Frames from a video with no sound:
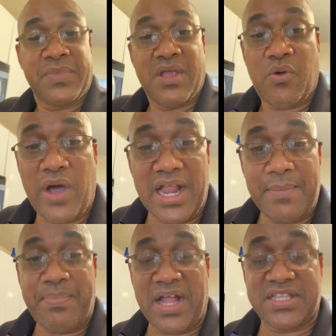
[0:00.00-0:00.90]
While the
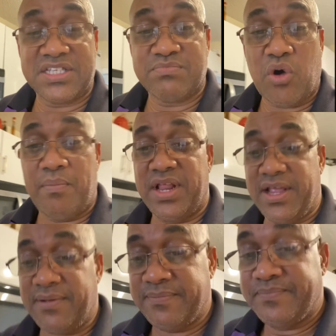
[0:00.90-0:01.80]
pot is
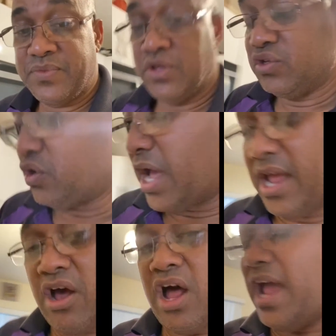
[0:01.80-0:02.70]
bubbling, so I